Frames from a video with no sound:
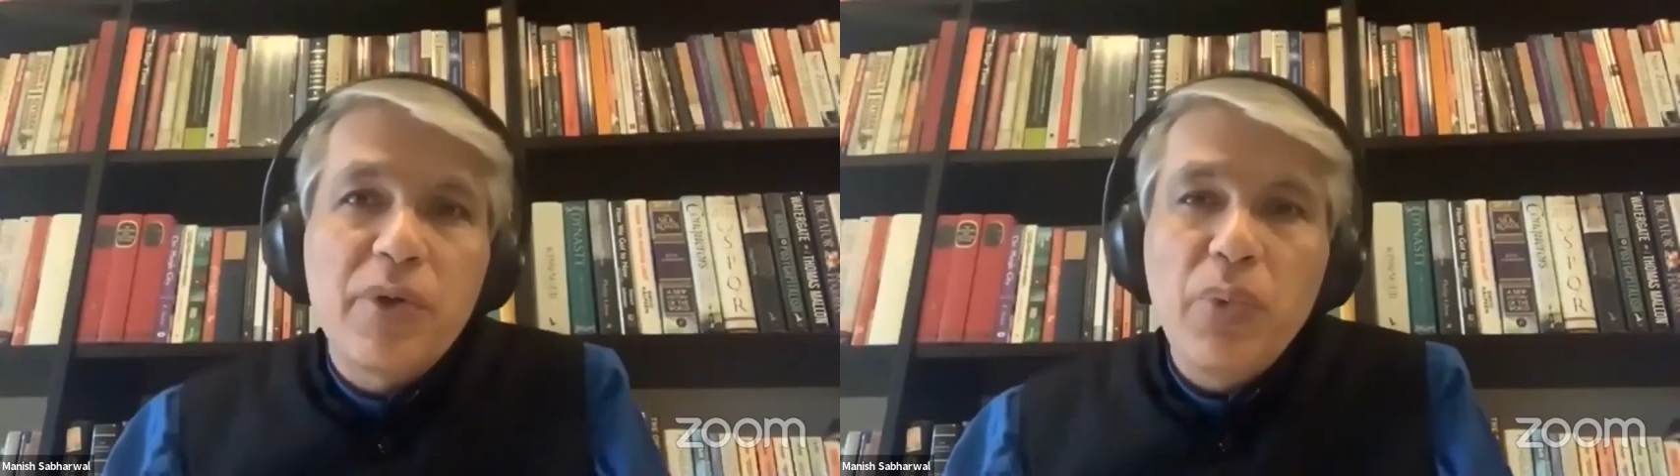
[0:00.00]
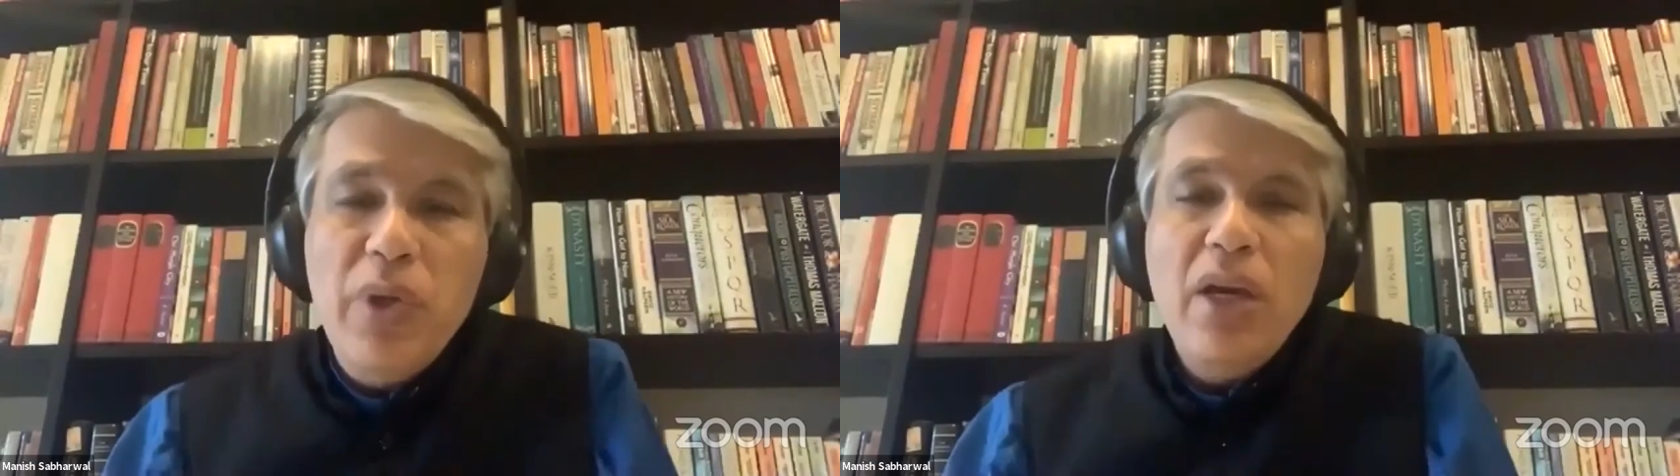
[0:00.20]

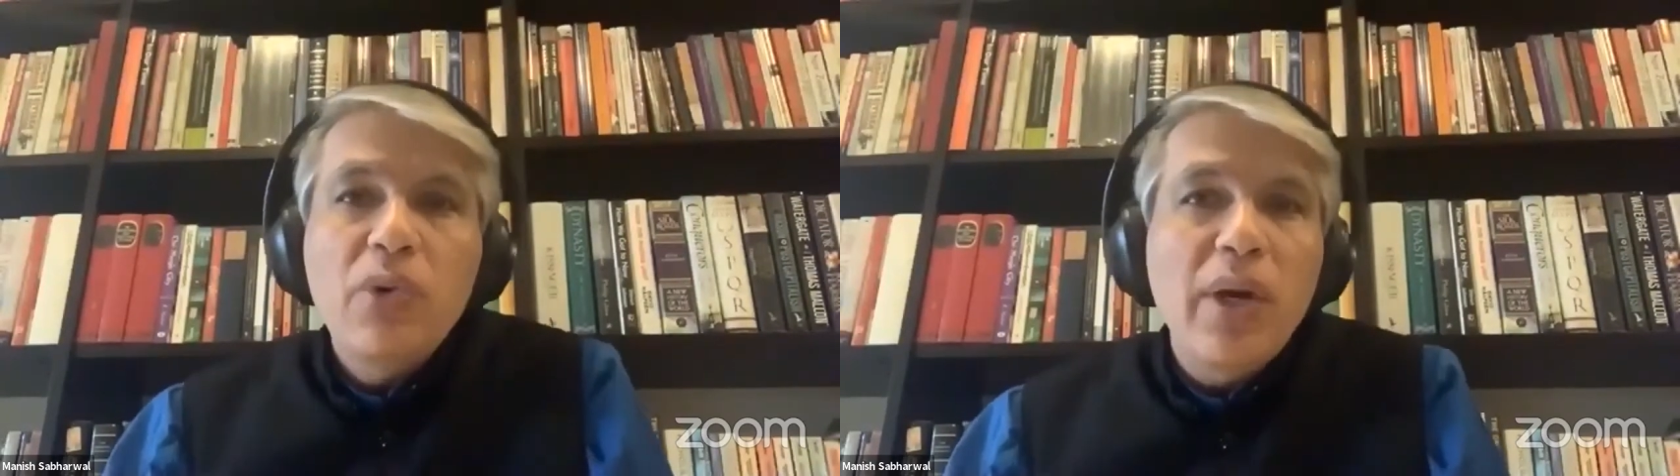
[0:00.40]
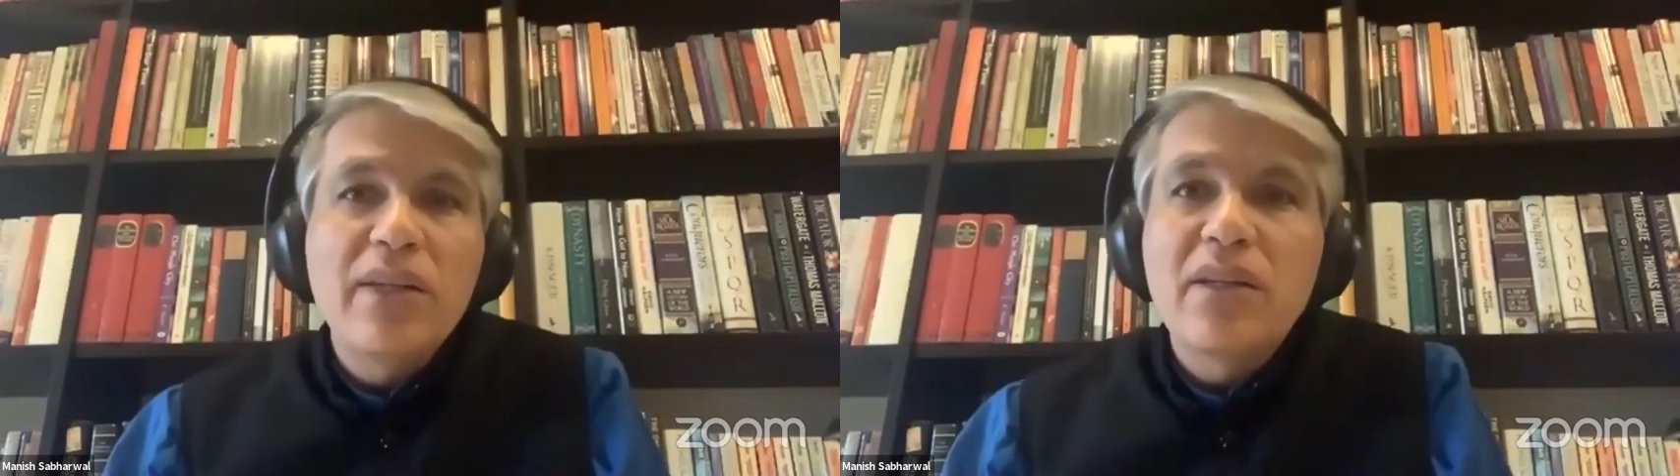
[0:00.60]
But we are
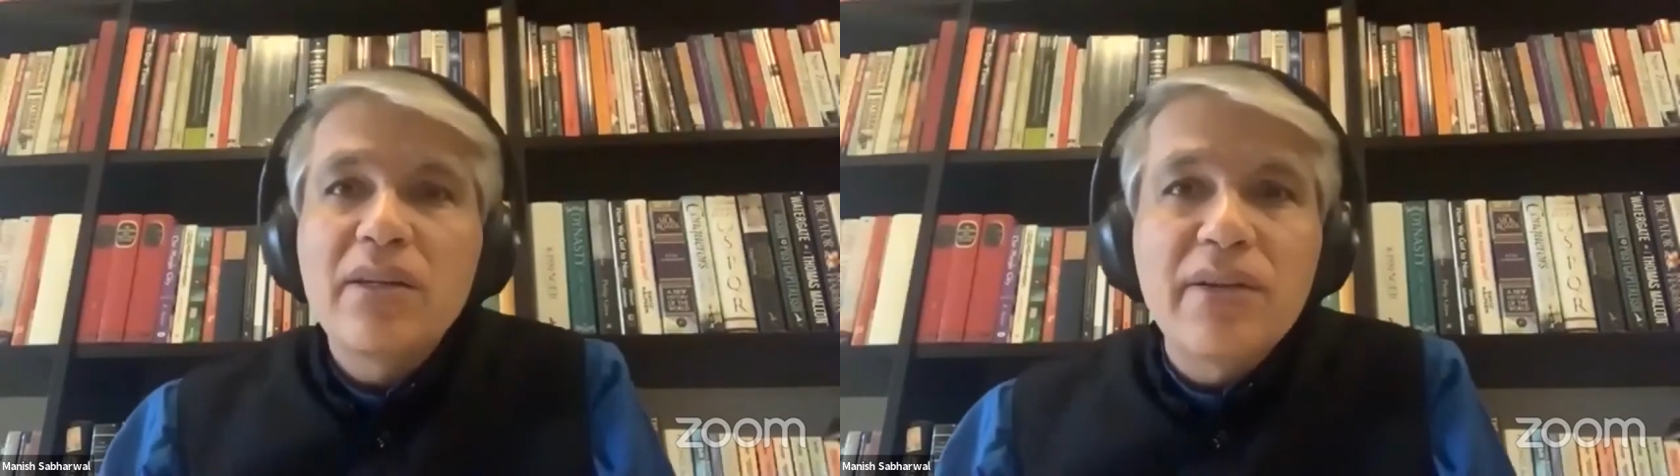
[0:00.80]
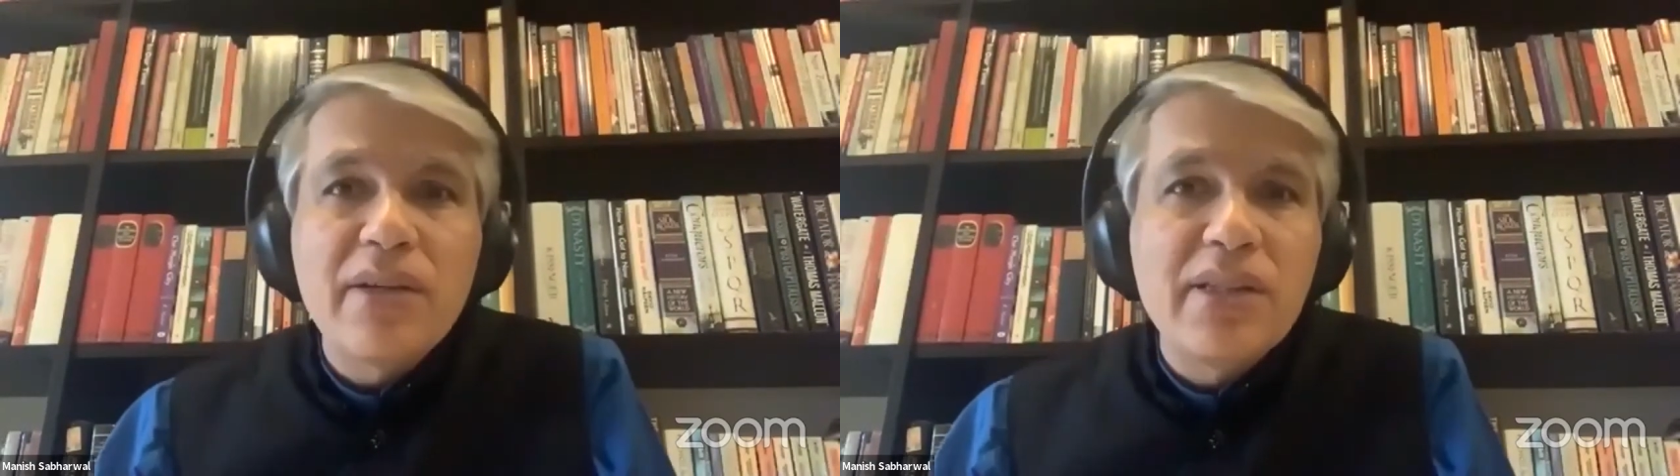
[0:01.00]
quite
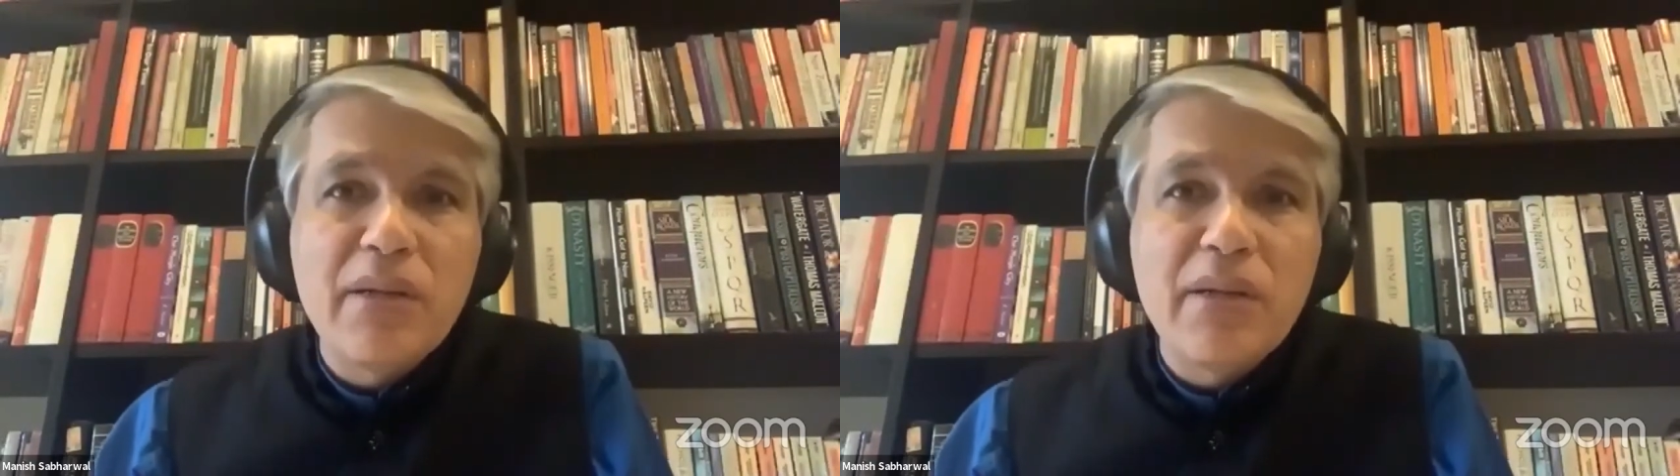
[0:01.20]
clear at